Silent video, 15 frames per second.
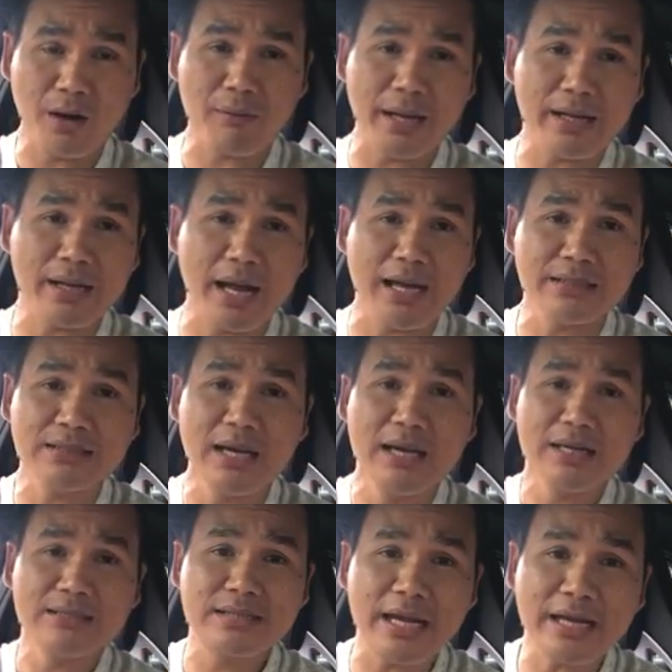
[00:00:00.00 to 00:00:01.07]
All right, you guys,
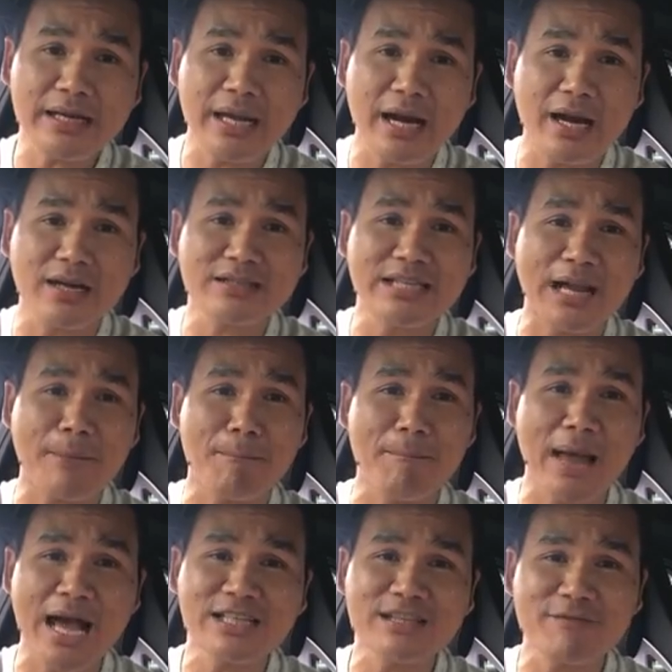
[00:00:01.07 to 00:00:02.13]
take care, take
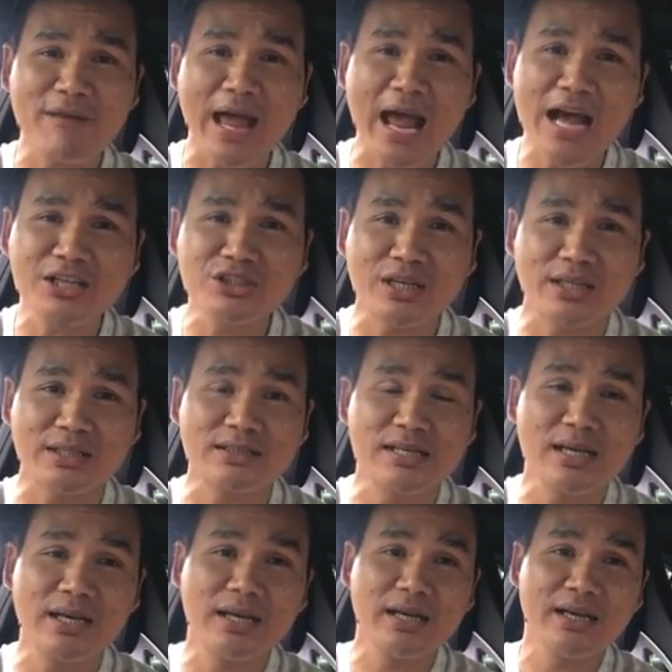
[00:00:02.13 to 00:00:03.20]
massive
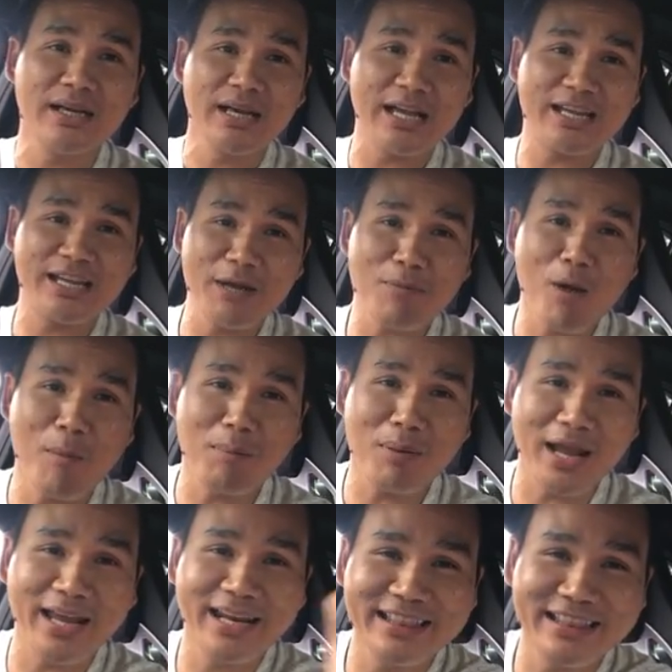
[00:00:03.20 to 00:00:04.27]
actions, and keep on
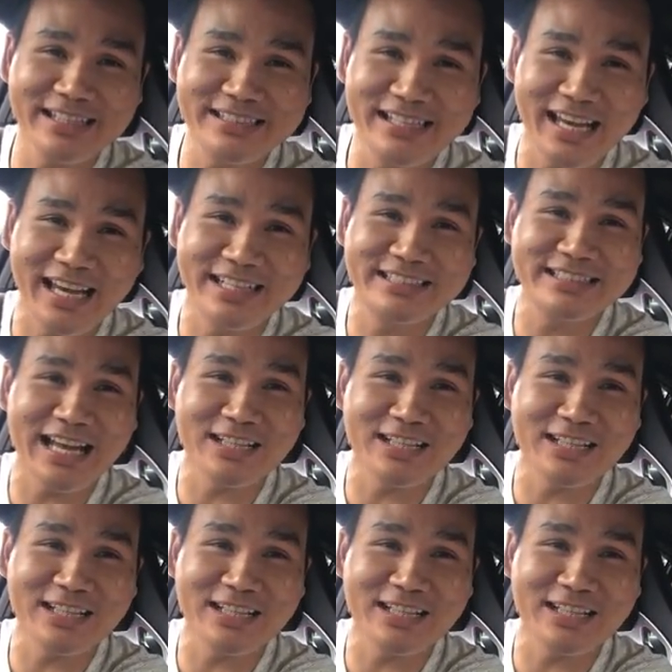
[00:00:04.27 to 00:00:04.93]
planting the seeds.